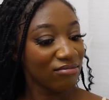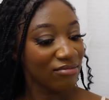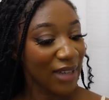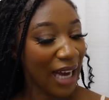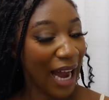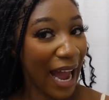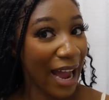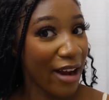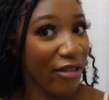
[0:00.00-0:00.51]

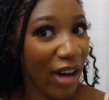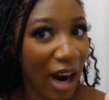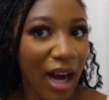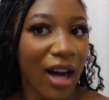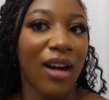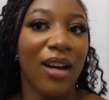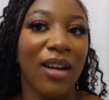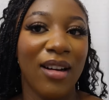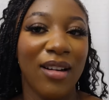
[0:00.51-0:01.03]
Kyra.
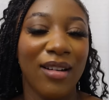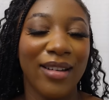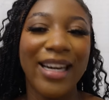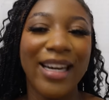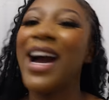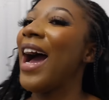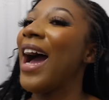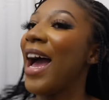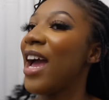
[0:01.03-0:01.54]

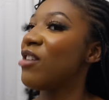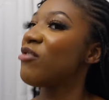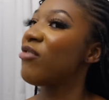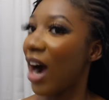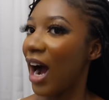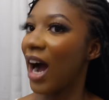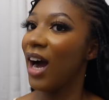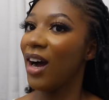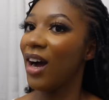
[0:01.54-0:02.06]

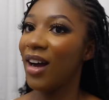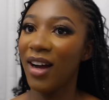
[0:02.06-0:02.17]
Kyra.